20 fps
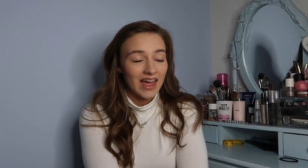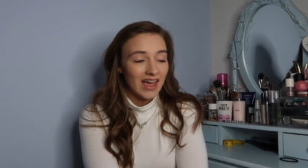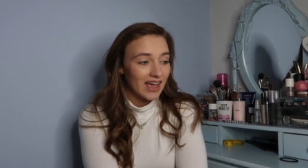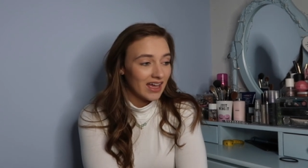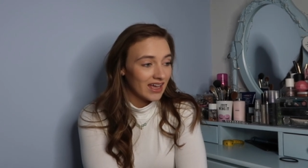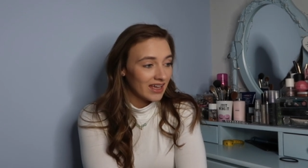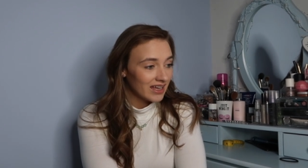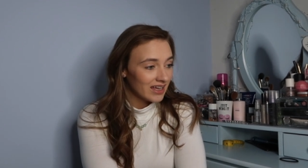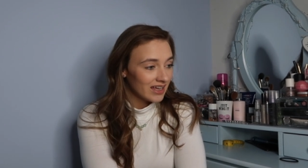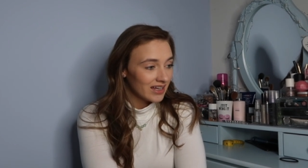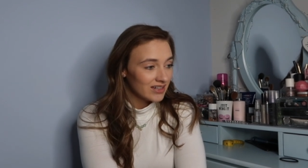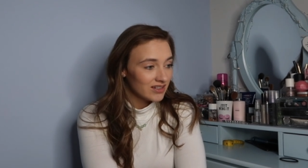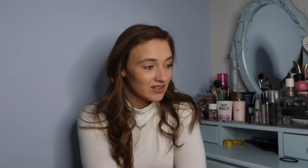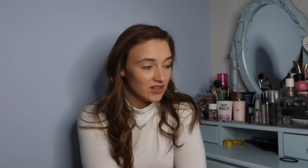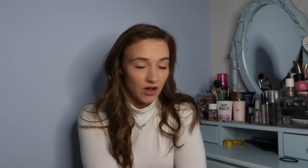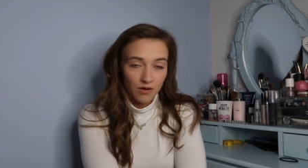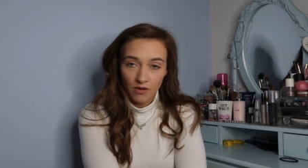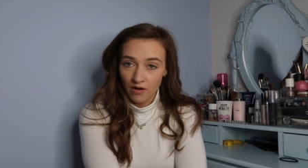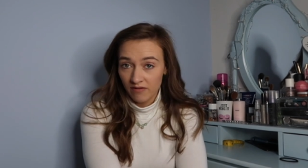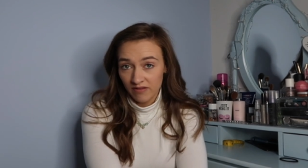and
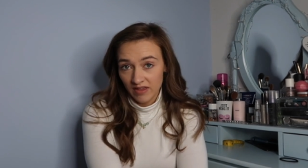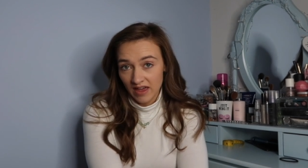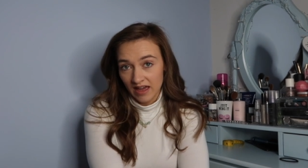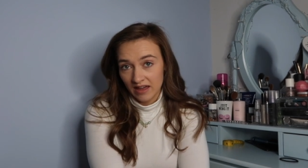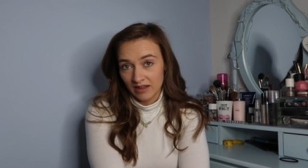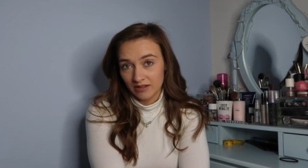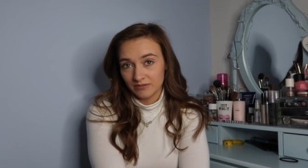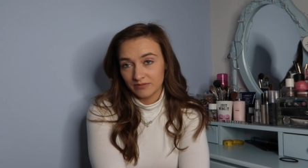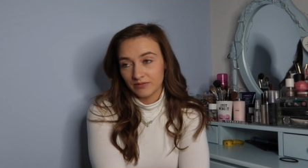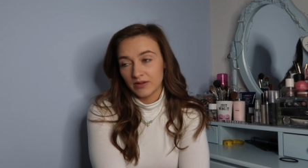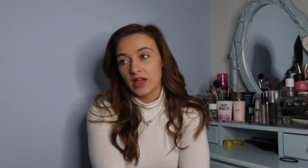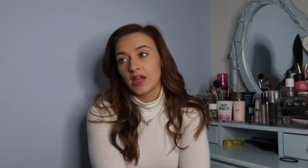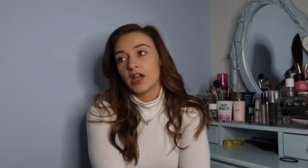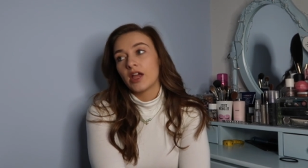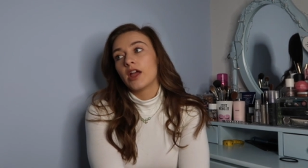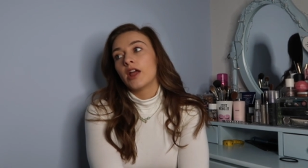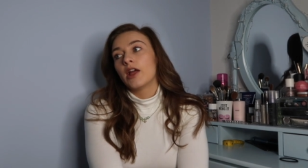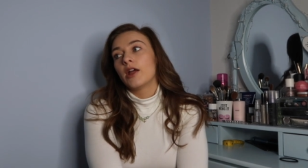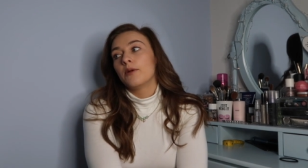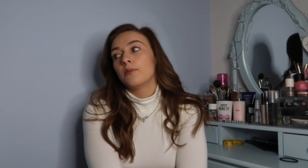go off that.
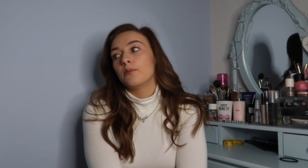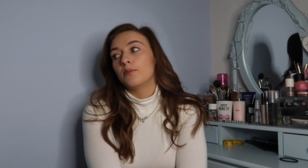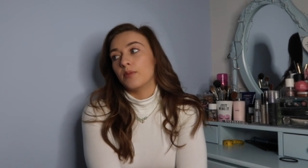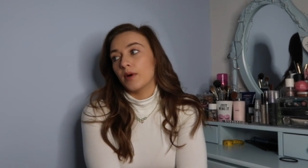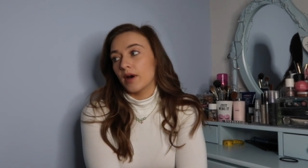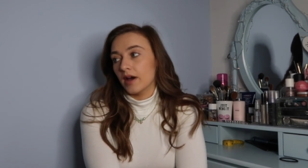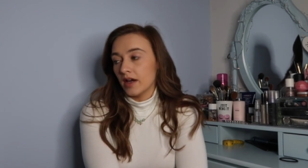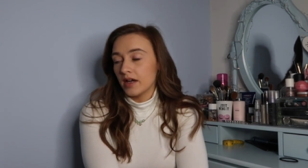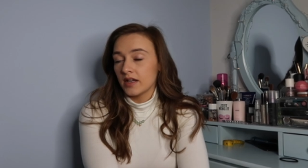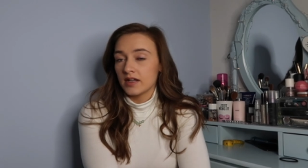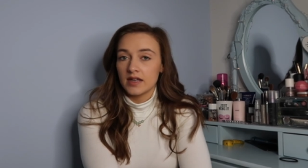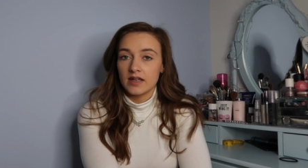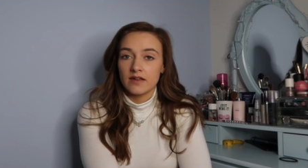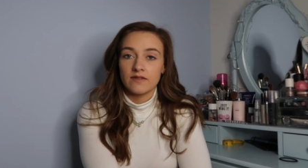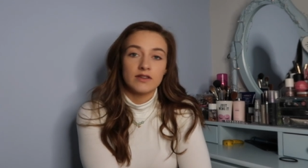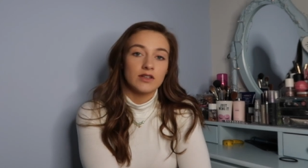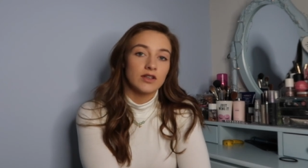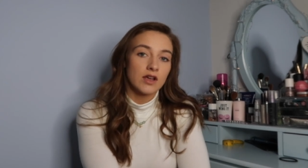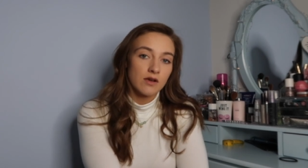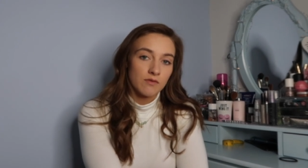But
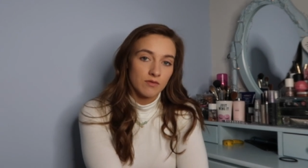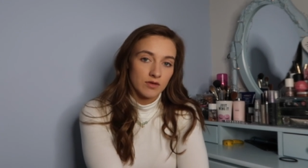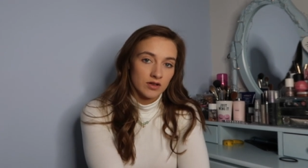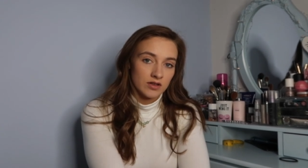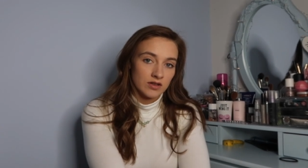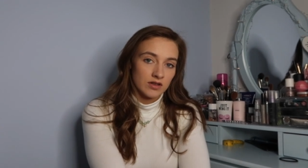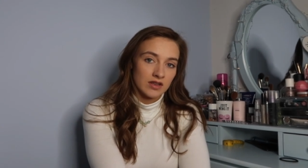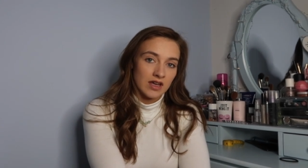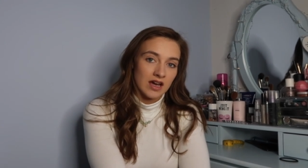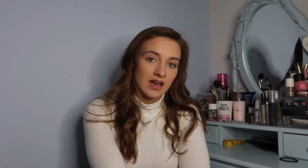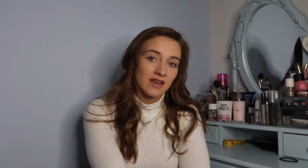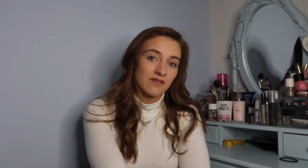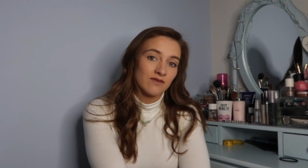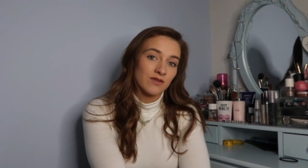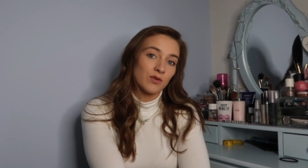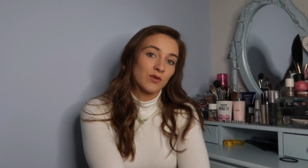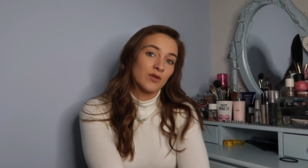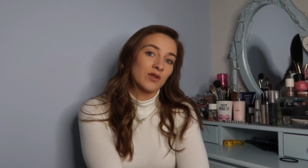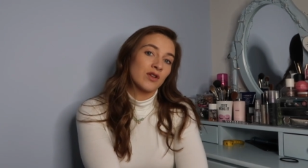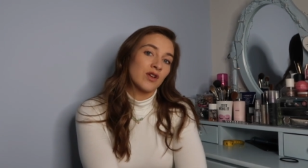if you don't want to do that, if
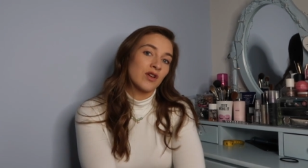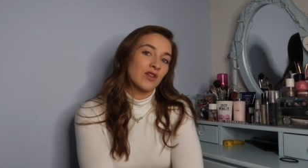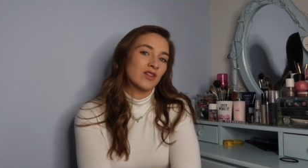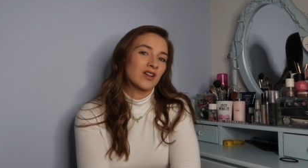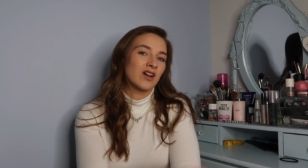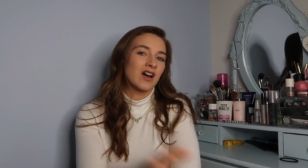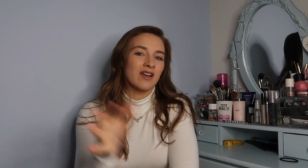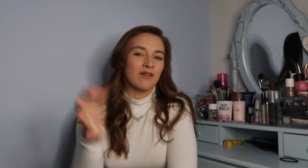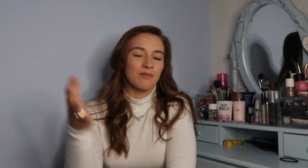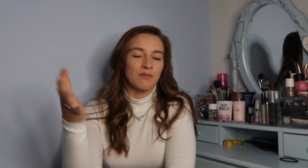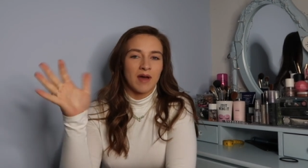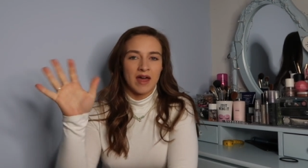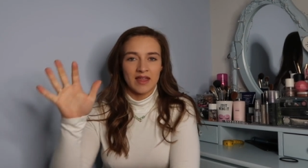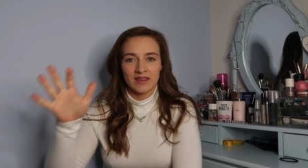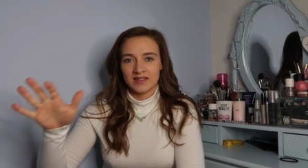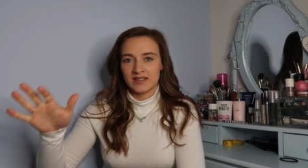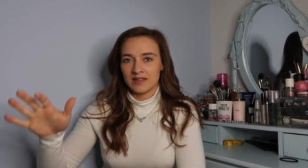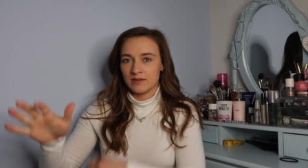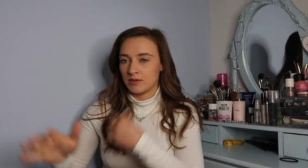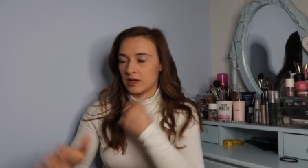you want to know the kind of
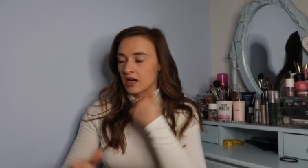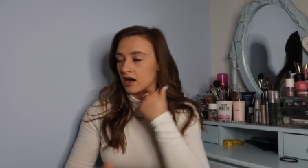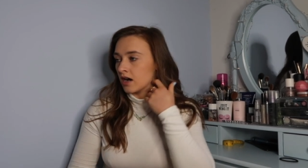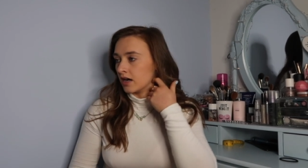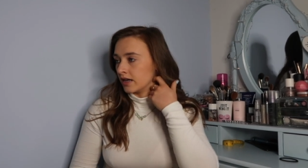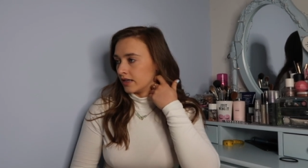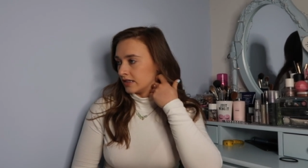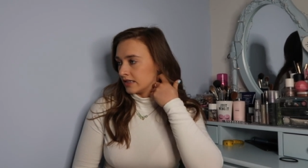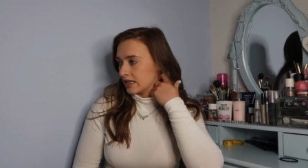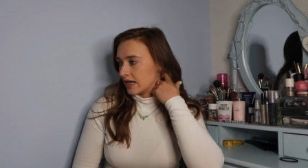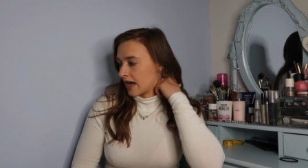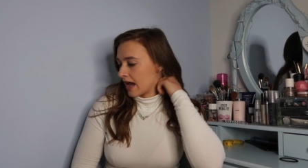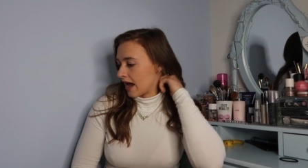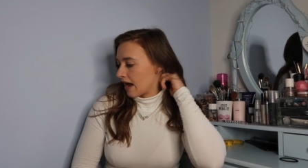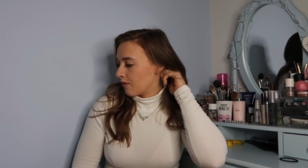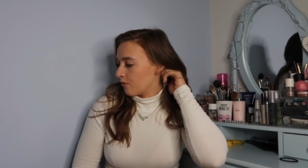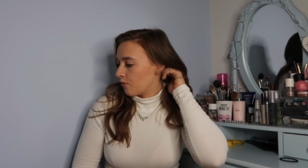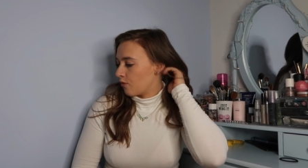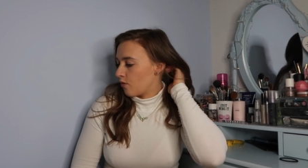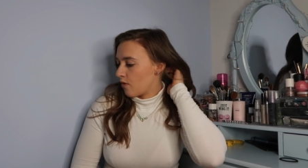mathsy behind it
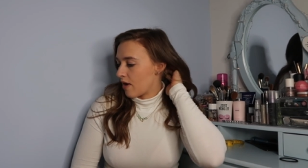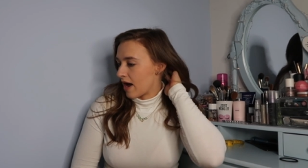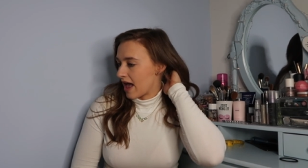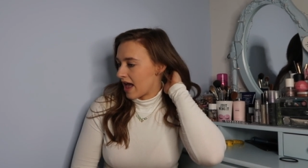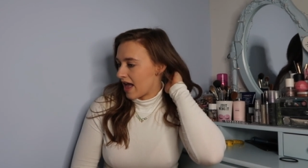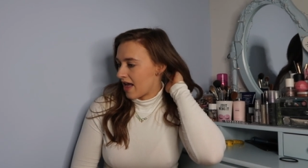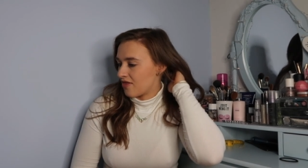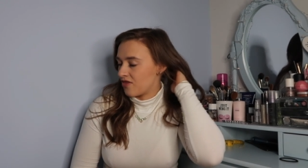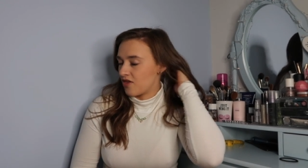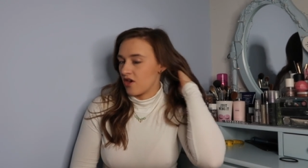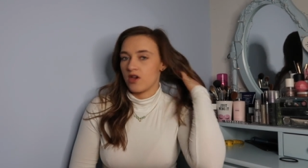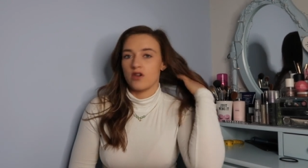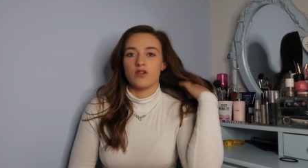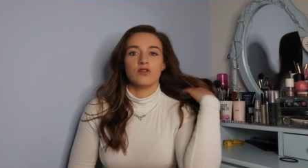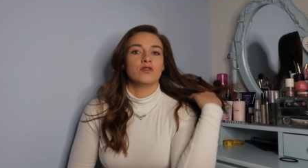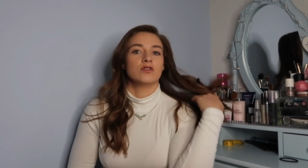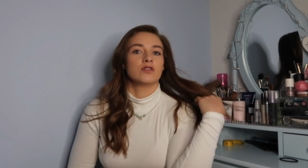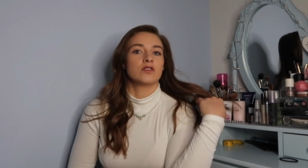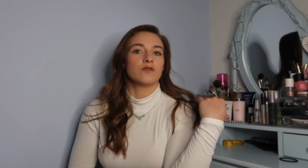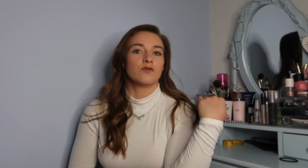and where
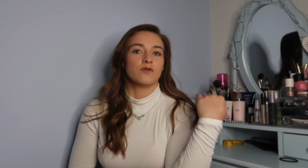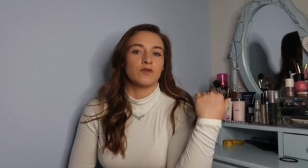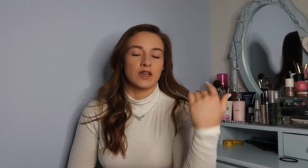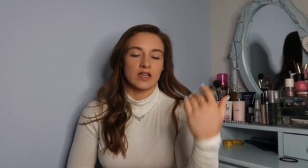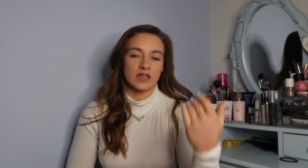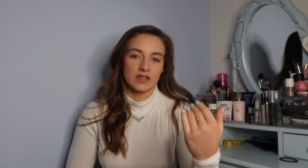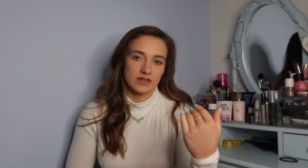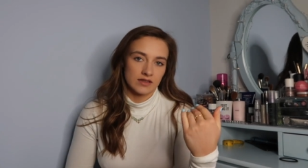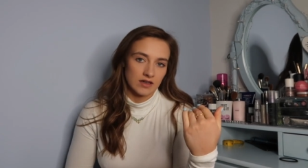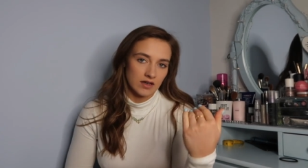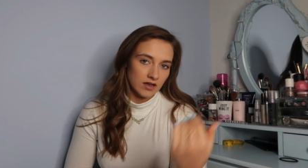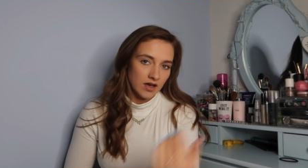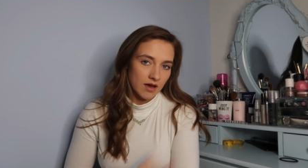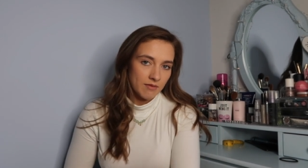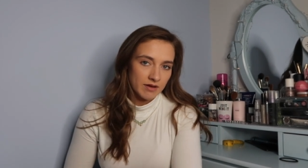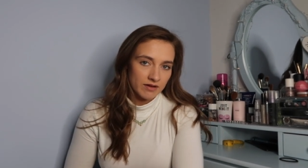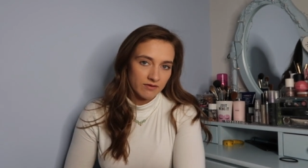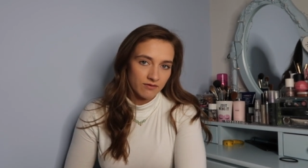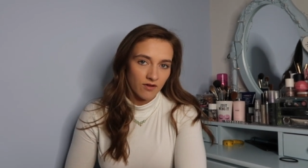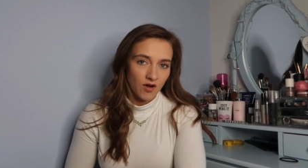those figures are
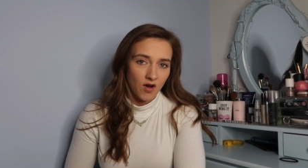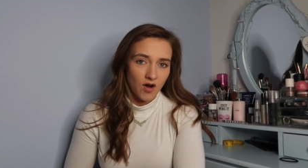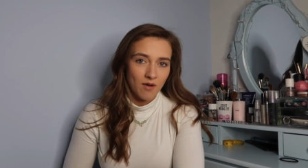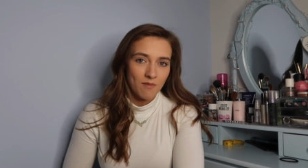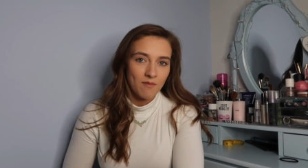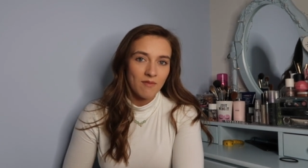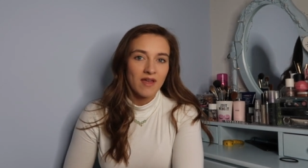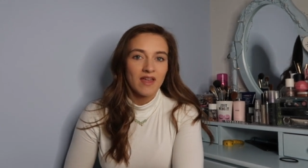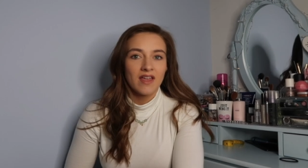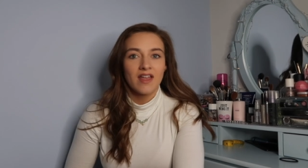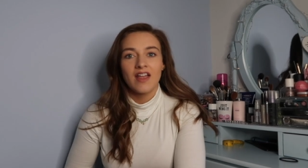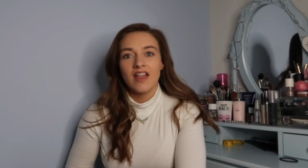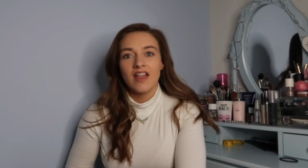coming from,